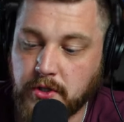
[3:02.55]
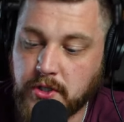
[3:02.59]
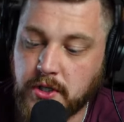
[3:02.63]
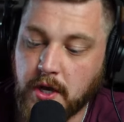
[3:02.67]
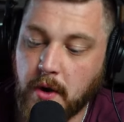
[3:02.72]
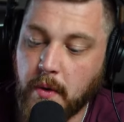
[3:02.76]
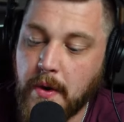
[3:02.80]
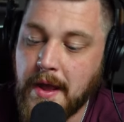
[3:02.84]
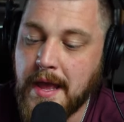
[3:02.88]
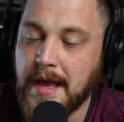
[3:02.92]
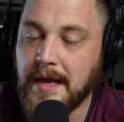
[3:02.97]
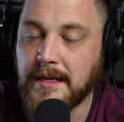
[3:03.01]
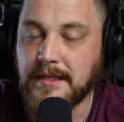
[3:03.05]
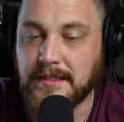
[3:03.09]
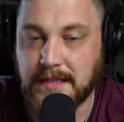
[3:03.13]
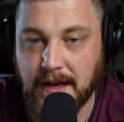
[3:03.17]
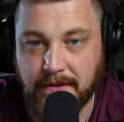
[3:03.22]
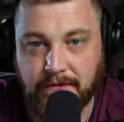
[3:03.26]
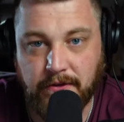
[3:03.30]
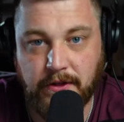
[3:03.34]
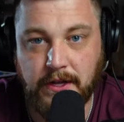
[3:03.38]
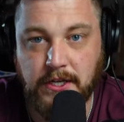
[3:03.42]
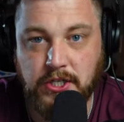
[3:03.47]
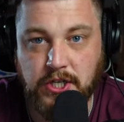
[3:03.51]
So
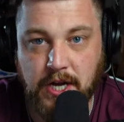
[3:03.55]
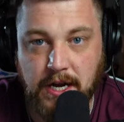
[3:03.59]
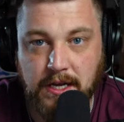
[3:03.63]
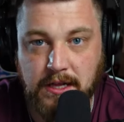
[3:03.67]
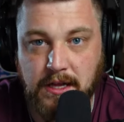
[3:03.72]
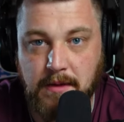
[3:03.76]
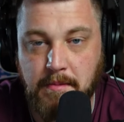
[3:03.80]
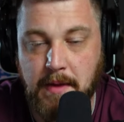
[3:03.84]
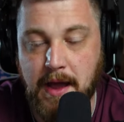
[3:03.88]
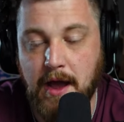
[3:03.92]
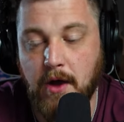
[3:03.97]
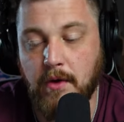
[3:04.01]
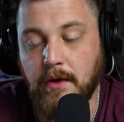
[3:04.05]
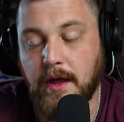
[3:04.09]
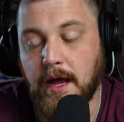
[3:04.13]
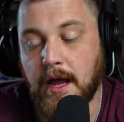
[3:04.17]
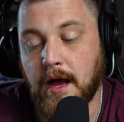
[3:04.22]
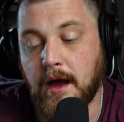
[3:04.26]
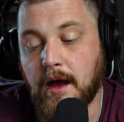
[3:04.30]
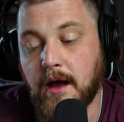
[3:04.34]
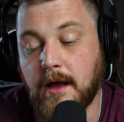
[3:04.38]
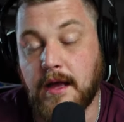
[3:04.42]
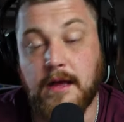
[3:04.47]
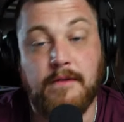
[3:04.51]
definitely check them out.
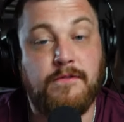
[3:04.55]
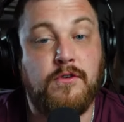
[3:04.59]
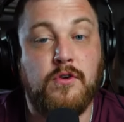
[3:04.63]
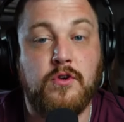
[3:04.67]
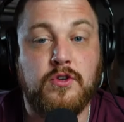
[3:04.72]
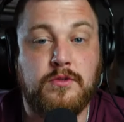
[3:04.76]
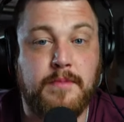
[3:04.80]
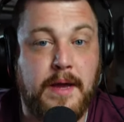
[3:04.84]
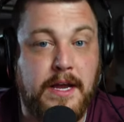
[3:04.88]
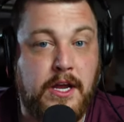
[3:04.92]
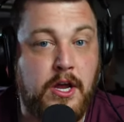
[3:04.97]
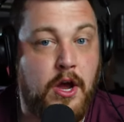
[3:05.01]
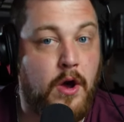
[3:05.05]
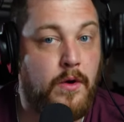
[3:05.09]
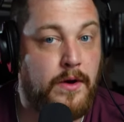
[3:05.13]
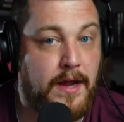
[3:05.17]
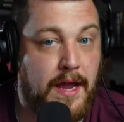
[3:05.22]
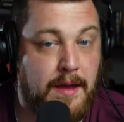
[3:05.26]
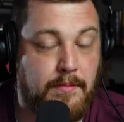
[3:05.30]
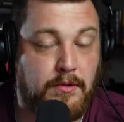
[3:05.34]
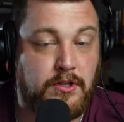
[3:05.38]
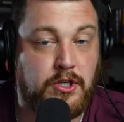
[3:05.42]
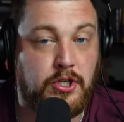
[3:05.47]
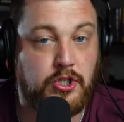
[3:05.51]
Uh, if you use my code
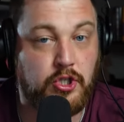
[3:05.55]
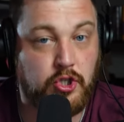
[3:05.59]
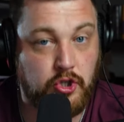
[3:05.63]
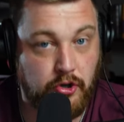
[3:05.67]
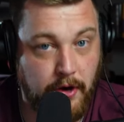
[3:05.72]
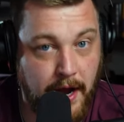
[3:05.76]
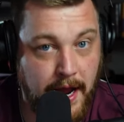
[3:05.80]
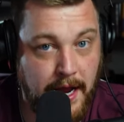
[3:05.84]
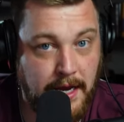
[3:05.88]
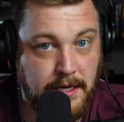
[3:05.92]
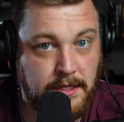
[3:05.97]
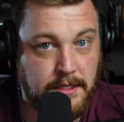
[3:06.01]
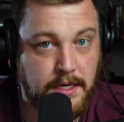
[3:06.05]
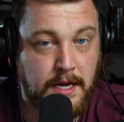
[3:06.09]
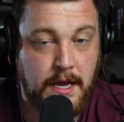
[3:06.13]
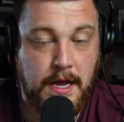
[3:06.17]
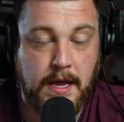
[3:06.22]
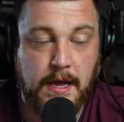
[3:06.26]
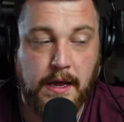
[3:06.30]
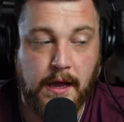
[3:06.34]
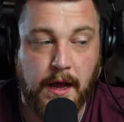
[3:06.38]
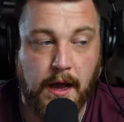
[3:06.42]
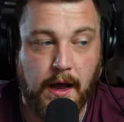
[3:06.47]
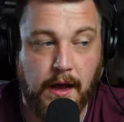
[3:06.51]
Hamilton Trained,
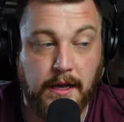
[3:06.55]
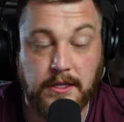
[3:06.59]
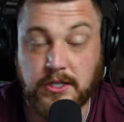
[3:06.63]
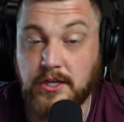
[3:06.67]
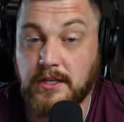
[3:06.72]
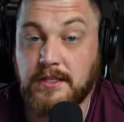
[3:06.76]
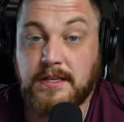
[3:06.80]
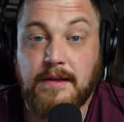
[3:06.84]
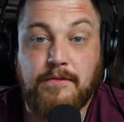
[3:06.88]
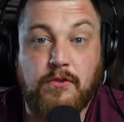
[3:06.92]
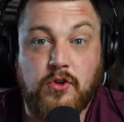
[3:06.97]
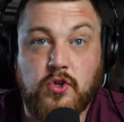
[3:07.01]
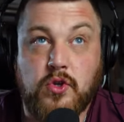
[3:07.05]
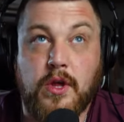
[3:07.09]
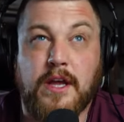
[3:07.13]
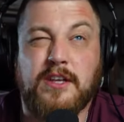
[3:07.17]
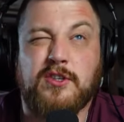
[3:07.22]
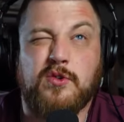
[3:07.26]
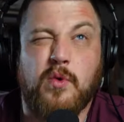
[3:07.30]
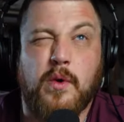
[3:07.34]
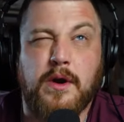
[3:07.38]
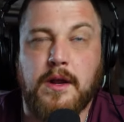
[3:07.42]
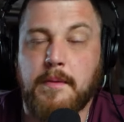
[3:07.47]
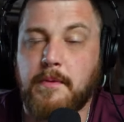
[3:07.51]
uh, it's going to save you
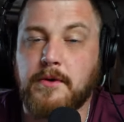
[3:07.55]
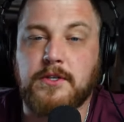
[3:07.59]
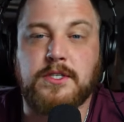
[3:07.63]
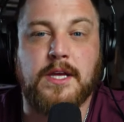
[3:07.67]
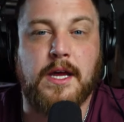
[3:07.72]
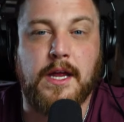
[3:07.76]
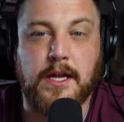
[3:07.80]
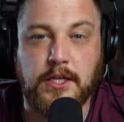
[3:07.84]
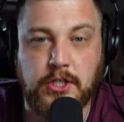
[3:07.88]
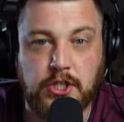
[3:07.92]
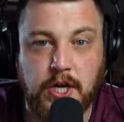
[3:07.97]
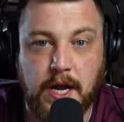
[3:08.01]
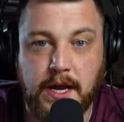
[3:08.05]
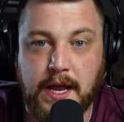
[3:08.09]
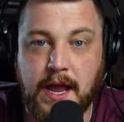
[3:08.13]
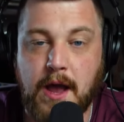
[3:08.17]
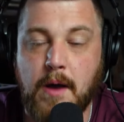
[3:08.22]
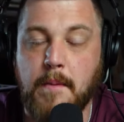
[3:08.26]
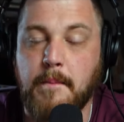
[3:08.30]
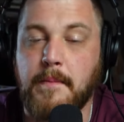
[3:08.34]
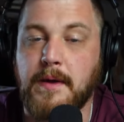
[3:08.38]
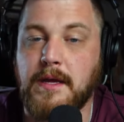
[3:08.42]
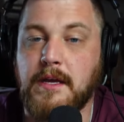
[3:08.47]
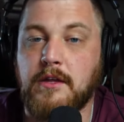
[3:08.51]
like twenty percent at
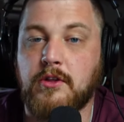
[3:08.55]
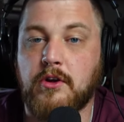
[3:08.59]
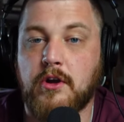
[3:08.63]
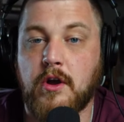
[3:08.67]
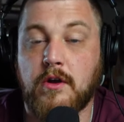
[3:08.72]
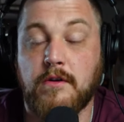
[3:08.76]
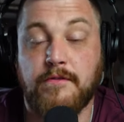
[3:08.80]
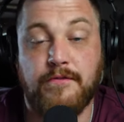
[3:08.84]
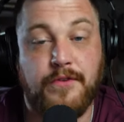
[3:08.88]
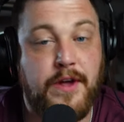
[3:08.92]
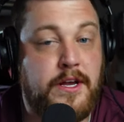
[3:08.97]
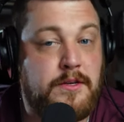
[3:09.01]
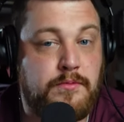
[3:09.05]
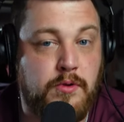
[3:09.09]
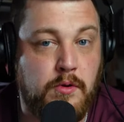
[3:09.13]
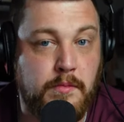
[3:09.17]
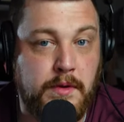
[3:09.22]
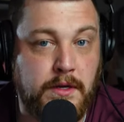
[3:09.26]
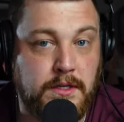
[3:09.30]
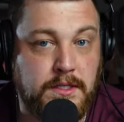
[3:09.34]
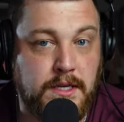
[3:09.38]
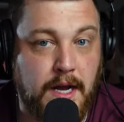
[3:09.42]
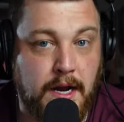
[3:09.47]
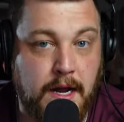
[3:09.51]
checkout, but either go to flex pro
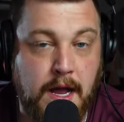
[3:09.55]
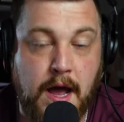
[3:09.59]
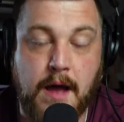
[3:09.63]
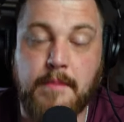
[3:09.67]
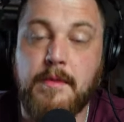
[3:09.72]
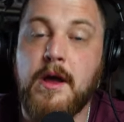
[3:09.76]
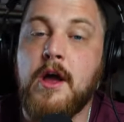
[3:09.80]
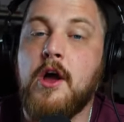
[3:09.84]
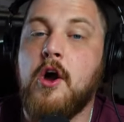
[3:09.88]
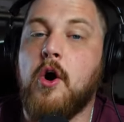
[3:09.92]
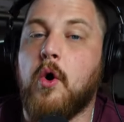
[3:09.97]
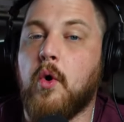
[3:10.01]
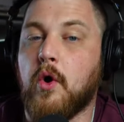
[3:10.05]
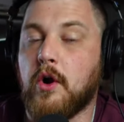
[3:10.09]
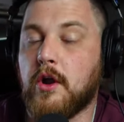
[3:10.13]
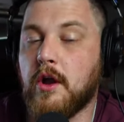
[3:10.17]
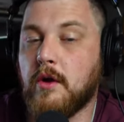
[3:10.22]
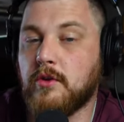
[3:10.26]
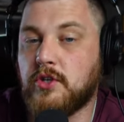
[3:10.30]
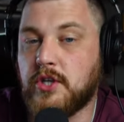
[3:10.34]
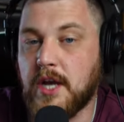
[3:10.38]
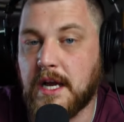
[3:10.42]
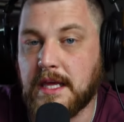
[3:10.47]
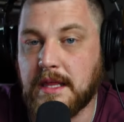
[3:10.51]
meals dot com or
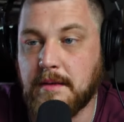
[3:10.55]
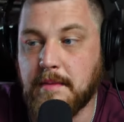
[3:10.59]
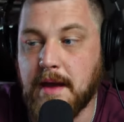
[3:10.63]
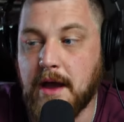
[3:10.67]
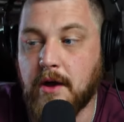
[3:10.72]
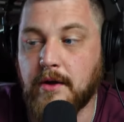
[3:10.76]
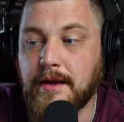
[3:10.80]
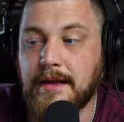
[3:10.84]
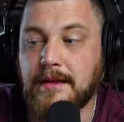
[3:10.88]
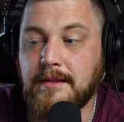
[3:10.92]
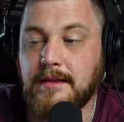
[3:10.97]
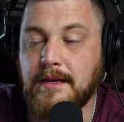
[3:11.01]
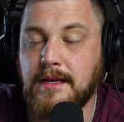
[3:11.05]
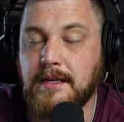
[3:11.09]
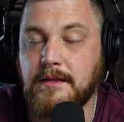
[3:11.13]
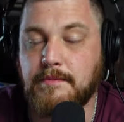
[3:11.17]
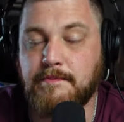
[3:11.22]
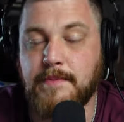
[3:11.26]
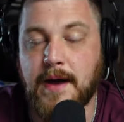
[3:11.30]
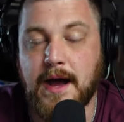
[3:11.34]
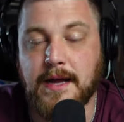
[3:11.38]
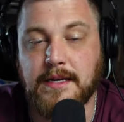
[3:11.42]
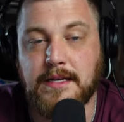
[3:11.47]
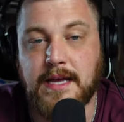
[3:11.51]
go check them out in the
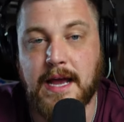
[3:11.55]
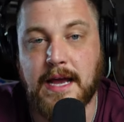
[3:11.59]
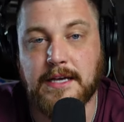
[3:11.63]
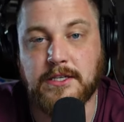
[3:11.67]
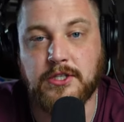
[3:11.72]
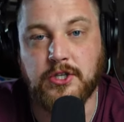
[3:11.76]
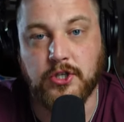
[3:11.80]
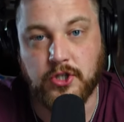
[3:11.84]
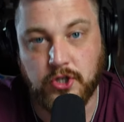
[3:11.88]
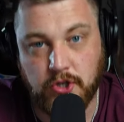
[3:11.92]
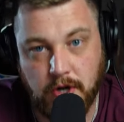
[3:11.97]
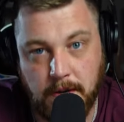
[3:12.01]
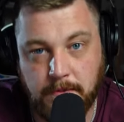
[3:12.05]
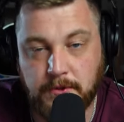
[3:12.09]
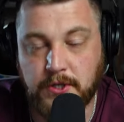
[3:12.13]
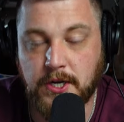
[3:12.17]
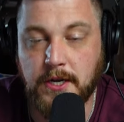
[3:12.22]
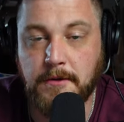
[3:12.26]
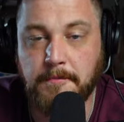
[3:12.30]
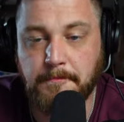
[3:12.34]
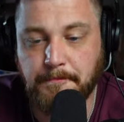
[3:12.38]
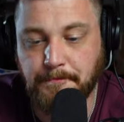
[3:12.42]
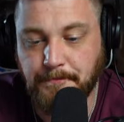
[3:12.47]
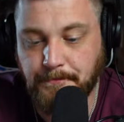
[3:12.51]
podcast
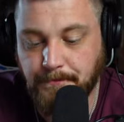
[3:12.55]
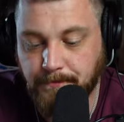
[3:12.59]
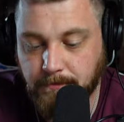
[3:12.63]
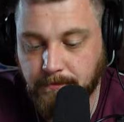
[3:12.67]
description.